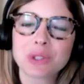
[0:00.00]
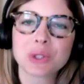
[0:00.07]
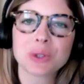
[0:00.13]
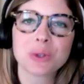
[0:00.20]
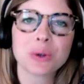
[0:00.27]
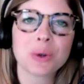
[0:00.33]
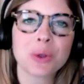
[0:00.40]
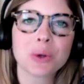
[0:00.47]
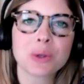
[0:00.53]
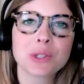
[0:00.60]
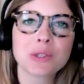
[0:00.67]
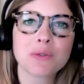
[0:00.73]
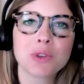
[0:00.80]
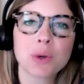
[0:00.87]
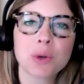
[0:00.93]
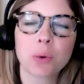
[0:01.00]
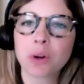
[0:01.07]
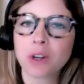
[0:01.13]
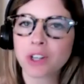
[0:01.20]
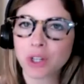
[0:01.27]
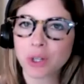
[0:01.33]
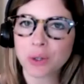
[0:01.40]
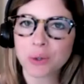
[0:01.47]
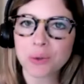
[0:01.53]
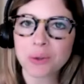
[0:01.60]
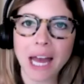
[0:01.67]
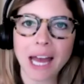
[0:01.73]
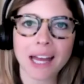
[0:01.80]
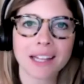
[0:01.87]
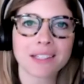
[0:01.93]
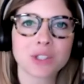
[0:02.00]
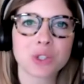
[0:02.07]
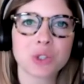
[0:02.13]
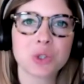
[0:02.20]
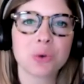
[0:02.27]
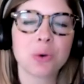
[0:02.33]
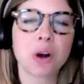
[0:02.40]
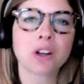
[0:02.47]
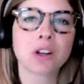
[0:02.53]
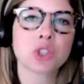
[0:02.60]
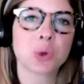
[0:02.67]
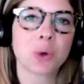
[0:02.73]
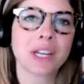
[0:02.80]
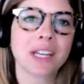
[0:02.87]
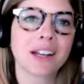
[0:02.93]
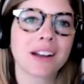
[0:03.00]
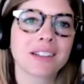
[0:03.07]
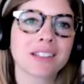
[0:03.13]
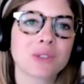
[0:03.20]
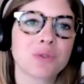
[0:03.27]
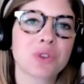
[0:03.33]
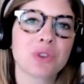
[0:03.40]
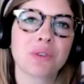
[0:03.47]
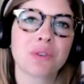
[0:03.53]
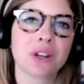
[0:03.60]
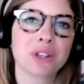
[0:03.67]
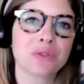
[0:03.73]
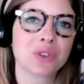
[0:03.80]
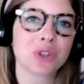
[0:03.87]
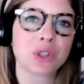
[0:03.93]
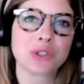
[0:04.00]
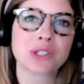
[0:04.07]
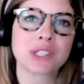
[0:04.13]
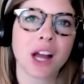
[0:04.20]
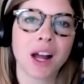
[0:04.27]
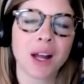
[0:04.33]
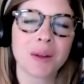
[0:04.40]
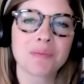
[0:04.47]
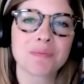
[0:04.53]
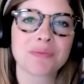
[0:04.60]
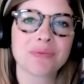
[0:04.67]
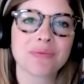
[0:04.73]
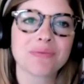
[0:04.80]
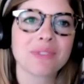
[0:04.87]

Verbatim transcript: to those of you who are new and who are joining us for the very first time.